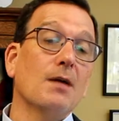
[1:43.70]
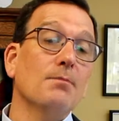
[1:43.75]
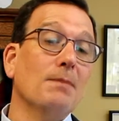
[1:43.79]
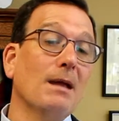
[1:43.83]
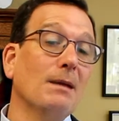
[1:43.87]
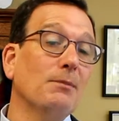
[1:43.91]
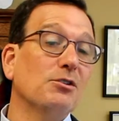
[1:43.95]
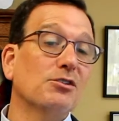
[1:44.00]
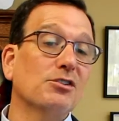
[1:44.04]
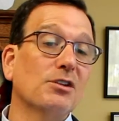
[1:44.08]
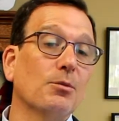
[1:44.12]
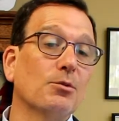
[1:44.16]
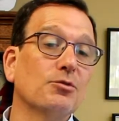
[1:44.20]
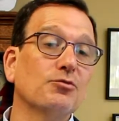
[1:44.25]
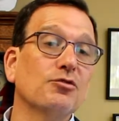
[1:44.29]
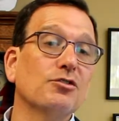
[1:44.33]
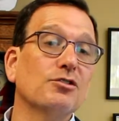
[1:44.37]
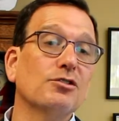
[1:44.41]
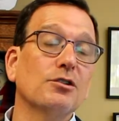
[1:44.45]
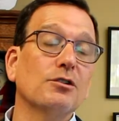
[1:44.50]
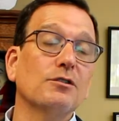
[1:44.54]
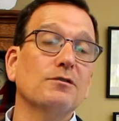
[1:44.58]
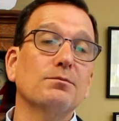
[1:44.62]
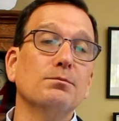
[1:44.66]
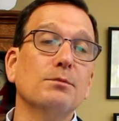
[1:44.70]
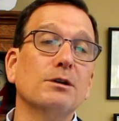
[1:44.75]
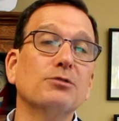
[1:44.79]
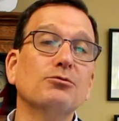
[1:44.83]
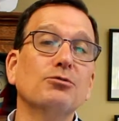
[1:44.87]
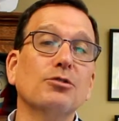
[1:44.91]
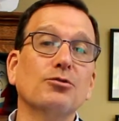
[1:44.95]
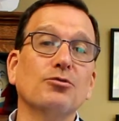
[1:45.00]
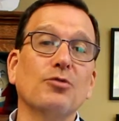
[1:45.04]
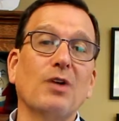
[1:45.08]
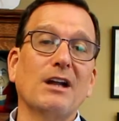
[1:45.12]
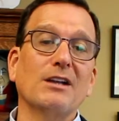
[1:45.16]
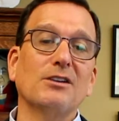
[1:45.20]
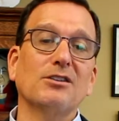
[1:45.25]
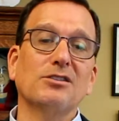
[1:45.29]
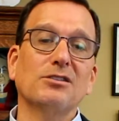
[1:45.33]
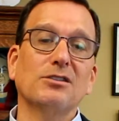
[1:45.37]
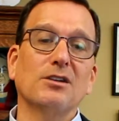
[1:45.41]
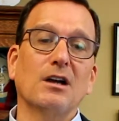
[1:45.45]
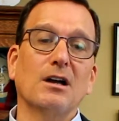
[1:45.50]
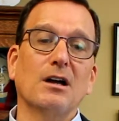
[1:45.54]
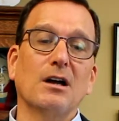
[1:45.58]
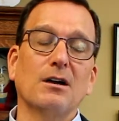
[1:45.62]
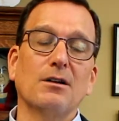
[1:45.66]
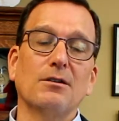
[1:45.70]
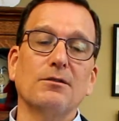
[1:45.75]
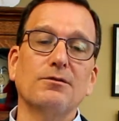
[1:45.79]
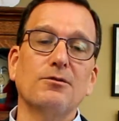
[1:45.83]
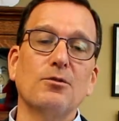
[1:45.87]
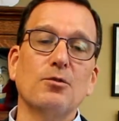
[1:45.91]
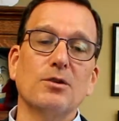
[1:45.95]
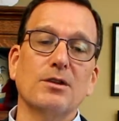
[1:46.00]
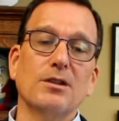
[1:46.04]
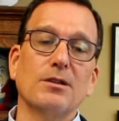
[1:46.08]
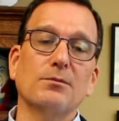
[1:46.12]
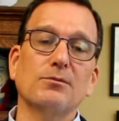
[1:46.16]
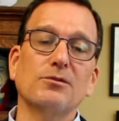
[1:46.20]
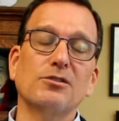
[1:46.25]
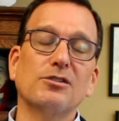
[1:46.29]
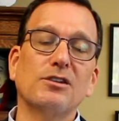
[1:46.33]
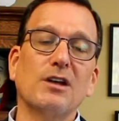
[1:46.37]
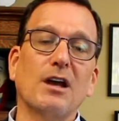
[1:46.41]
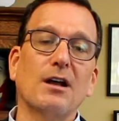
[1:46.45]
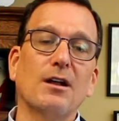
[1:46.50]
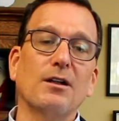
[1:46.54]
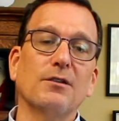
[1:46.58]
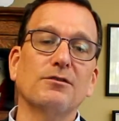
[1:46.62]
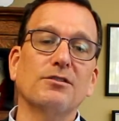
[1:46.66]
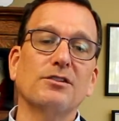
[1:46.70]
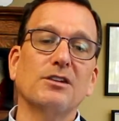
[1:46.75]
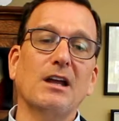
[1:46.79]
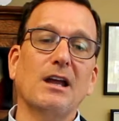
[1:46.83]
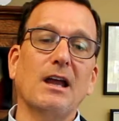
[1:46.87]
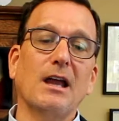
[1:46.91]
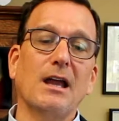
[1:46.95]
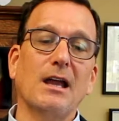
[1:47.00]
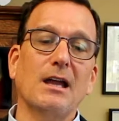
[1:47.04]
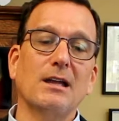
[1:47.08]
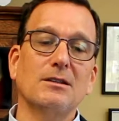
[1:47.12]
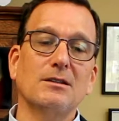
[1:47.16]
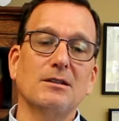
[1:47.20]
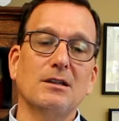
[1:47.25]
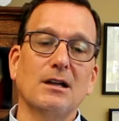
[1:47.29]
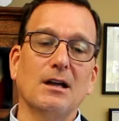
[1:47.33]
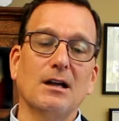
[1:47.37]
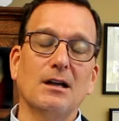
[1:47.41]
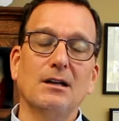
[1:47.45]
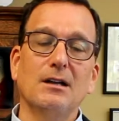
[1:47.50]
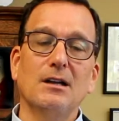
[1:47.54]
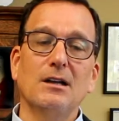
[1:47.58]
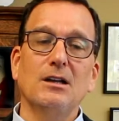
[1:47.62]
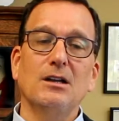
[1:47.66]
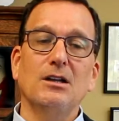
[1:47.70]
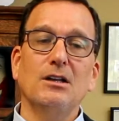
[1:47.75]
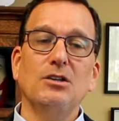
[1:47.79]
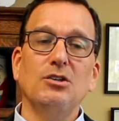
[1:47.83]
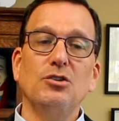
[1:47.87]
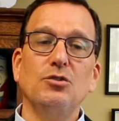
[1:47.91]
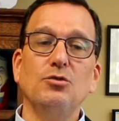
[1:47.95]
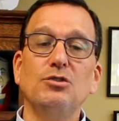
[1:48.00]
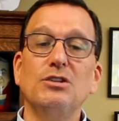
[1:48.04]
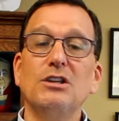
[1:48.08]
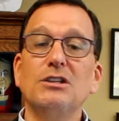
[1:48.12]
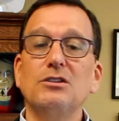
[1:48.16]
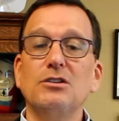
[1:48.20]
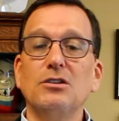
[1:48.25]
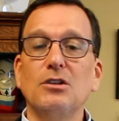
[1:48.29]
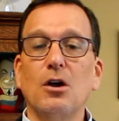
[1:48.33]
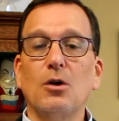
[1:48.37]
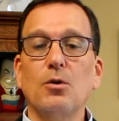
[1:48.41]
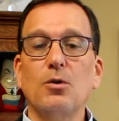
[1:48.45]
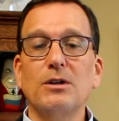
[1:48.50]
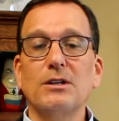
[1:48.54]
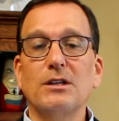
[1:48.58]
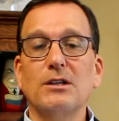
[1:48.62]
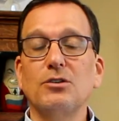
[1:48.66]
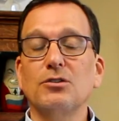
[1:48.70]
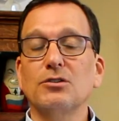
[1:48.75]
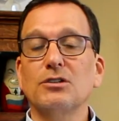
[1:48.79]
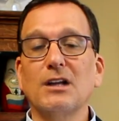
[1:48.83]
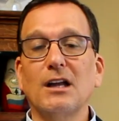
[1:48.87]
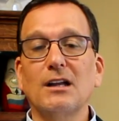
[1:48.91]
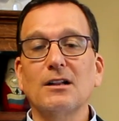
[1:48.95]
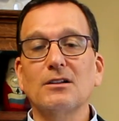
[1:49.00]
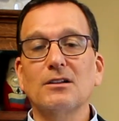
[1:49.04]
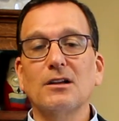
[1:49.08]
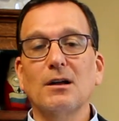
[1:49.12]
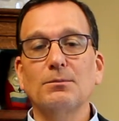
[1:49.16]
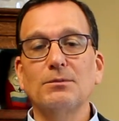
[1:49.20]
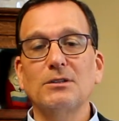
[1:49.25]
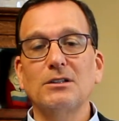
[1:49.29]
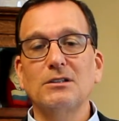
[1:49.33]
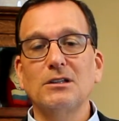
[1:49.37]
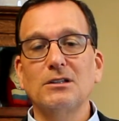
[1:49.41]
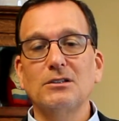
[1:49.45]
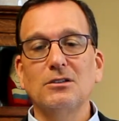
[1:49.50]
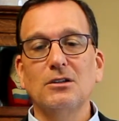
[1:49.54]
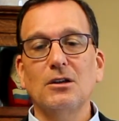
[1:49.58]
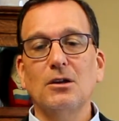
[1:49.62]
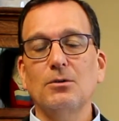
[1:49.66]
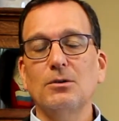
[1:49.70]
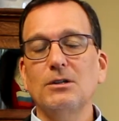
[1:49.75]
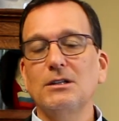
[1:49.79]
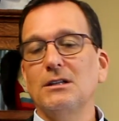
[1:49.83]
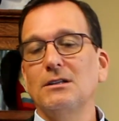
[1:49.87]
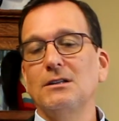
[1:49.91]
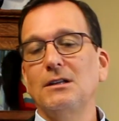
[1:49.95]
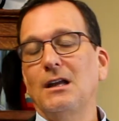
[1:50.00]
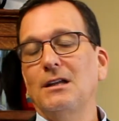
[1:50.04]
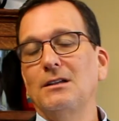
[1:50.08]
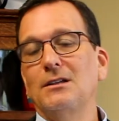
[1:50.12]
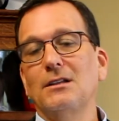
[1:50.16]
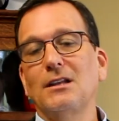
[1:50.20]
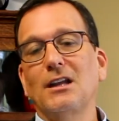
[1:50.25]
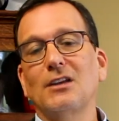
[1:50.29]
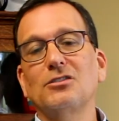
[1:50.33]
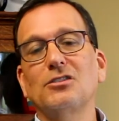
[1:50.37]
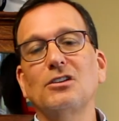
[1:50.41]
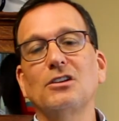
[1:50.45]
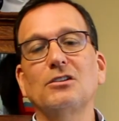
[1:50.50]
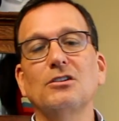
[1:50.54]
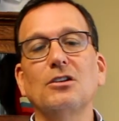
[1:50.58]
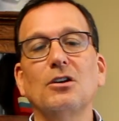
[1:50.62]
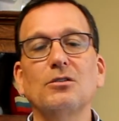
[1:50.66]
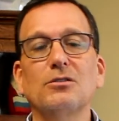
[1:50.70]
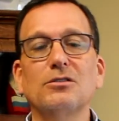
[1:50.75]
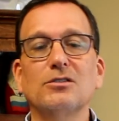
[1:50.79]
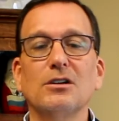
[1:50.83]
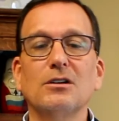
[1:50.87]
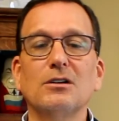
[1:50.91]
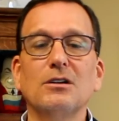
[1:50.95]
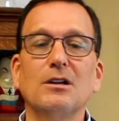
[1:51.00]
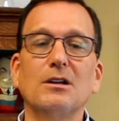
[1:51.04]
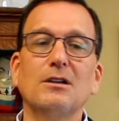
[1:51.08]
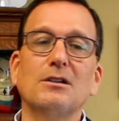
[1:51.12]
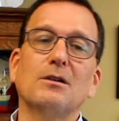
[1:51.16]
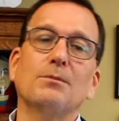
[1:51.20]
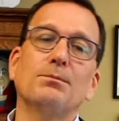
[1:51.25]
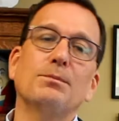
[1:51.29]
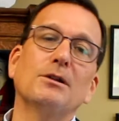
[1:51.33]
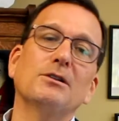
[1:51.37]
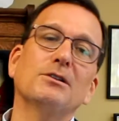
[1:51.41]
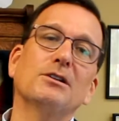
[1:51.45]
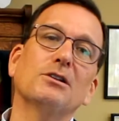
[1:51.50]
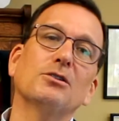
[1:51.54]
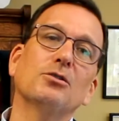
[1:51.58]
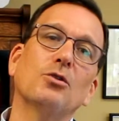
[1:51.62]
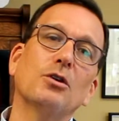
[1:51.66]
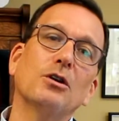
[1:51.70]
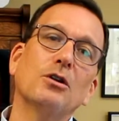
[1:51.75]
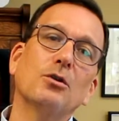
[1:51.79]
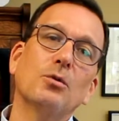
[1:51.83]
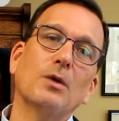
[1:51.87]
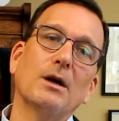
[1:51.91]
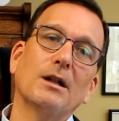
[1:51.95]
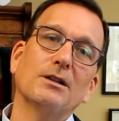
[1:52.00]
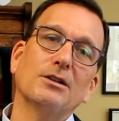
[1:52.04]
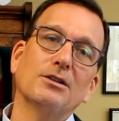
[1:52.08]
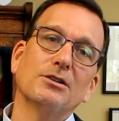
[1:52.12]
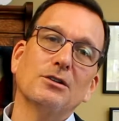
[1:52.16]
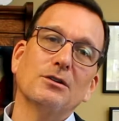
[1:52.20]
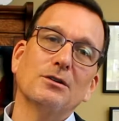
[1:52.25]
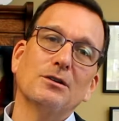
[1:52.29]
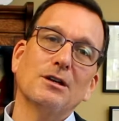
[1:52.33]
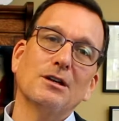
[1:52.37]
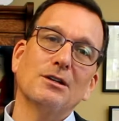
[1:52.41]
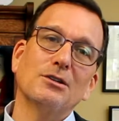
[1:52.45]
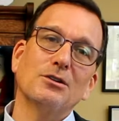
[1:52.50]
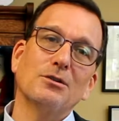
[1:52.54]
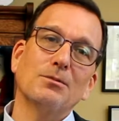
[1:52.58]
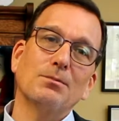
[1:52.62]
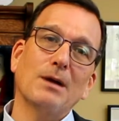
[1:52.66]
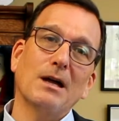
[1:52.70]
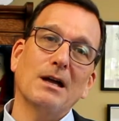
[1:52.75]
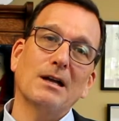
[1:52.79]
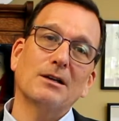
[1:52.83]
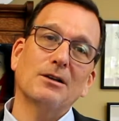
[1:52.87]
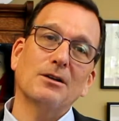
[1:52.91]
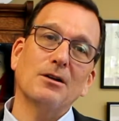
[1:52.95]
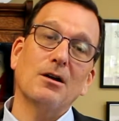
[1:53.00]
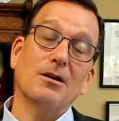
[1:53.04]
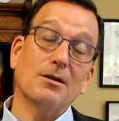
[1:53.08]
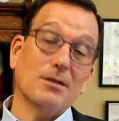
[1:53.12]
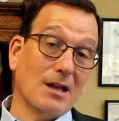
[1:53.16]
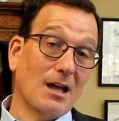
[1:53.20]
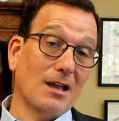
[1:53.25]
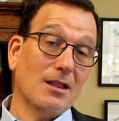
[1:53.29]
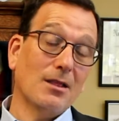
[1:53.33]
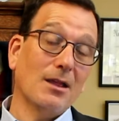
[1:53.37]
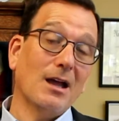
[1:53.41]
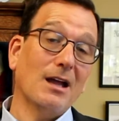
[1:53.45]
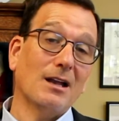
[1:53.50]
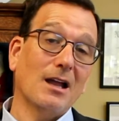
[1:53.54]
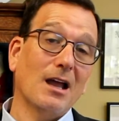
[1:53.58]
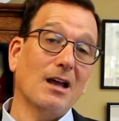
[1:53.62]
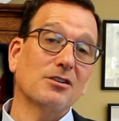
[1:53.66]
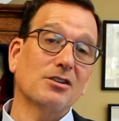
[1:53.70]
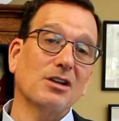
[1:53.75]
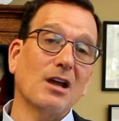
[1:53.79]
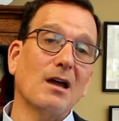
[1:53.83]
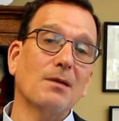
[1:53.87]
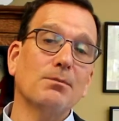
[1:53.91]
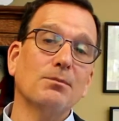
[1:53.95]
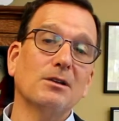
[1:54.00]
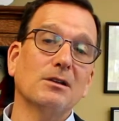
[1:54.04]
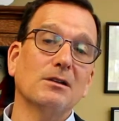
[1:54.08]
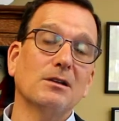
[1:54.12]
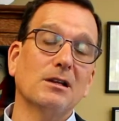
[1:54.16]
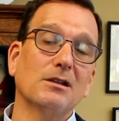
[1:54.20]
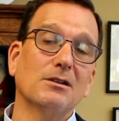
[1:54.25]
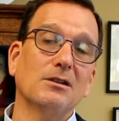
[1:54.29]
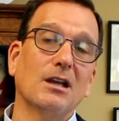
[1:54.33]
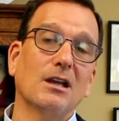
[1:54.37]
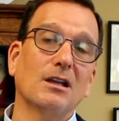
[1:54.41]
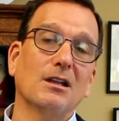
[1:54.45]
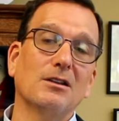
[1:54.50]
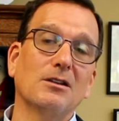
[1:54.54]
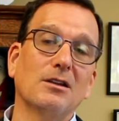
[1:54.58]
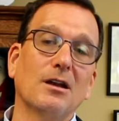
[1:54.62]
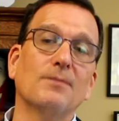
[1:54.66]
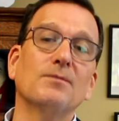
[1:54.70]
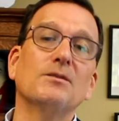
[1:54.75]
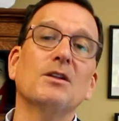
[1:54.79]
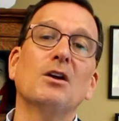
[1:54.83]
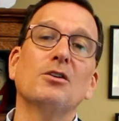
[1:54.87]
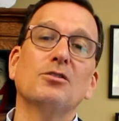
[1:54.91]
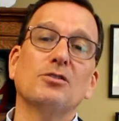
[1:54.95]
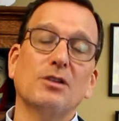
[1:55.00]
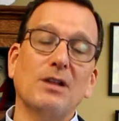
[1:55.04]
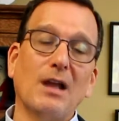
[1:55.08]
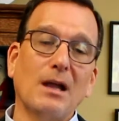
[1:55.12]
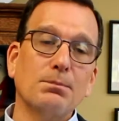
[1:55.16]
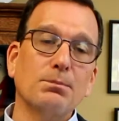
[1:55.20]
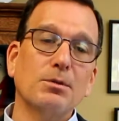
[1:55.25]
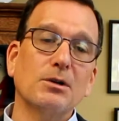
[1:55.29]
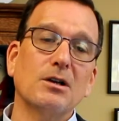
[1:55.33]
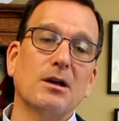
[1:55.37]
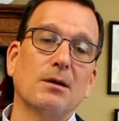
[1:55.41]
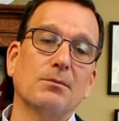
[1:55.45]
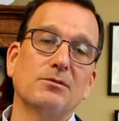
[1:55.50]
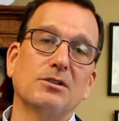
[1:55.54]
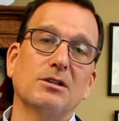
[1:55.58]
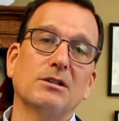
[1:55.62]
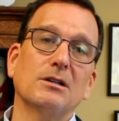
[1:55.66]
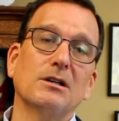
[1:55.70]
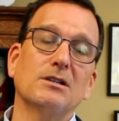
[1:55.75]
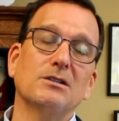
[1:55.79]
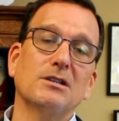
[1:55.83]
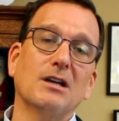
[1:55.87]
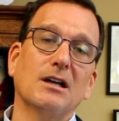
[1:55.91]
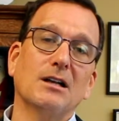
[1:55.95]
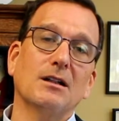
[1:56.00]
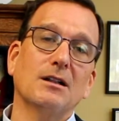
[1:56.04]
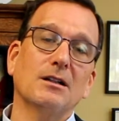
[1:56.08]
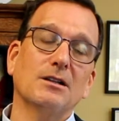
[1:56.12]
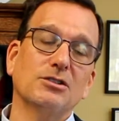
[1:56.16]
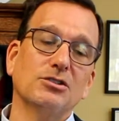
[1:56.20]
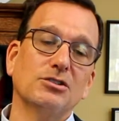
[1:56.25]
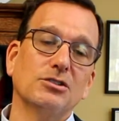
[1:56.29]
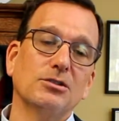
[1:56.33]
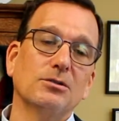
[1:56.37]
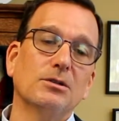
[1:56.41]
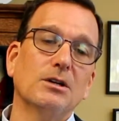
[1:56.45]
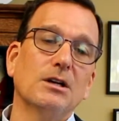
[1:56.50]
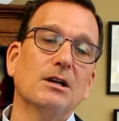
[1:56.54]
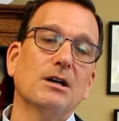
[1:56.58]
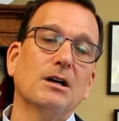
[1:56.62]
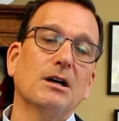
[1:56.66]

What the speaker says: maybe someone reserved mineral rights for themselves, and you didn't know it, your title company didn't know it, and the next thing you know is they're building an oil well in your backyard. That has happened, and so that becomes a title issue.